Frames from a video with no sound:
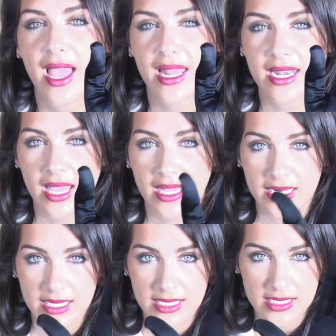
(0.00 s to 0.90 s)
and
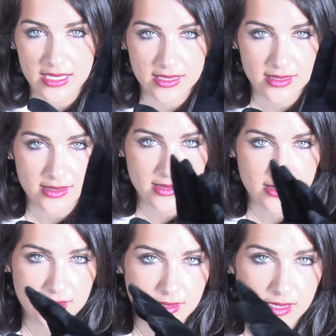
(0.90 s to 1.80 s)
at
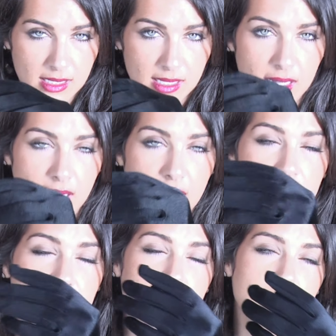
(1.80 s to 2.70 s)
ease
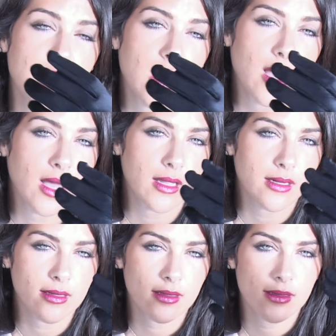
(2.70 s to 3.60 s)
and
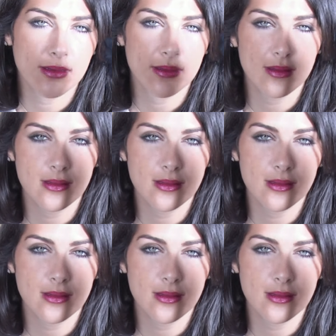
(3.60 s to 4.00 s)
tired